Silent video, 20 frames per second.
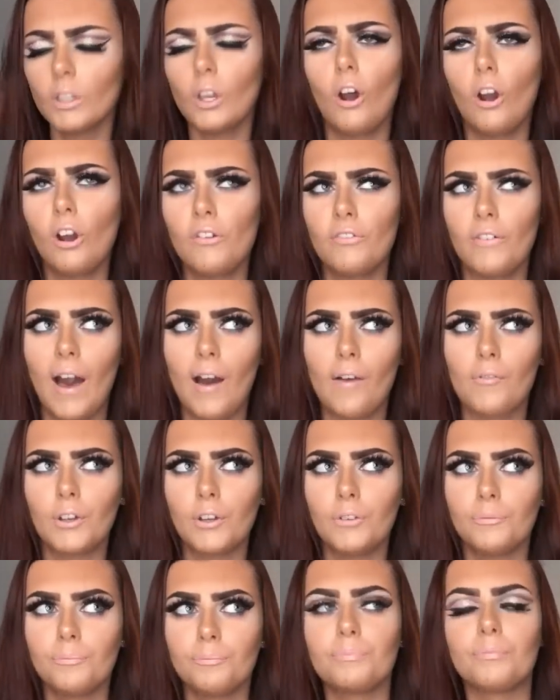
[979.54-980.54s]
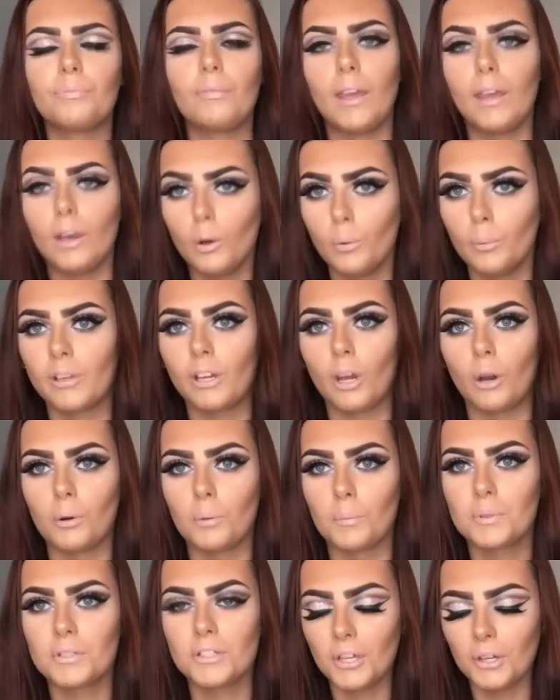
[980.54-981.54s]
or if I haven't, it'll be going
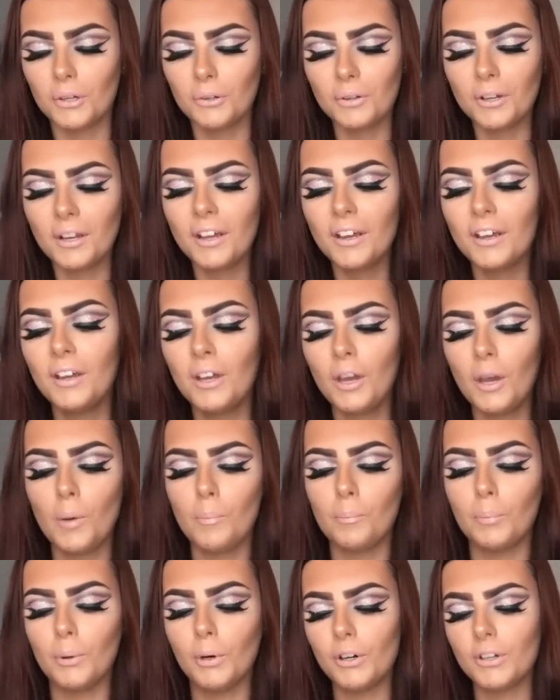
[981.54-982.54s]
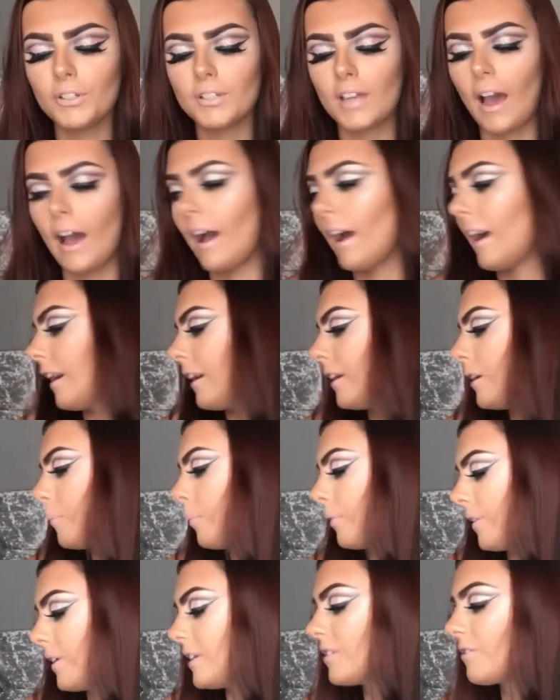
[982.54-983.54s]
up soon. But I,
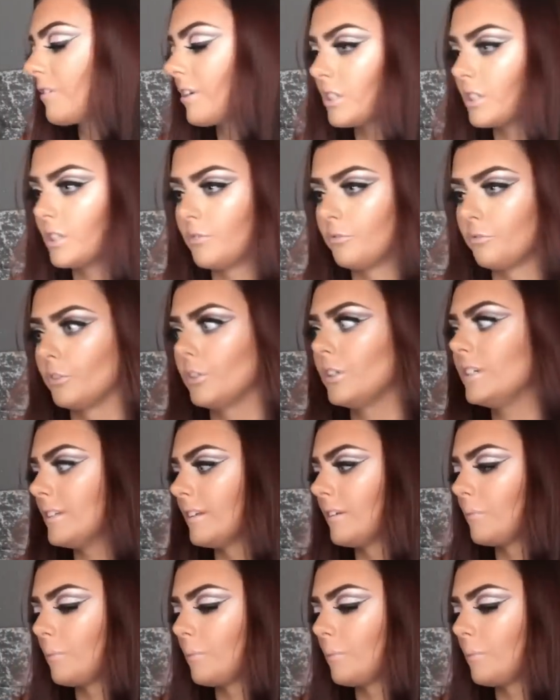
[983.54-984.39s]
these are actually freezing,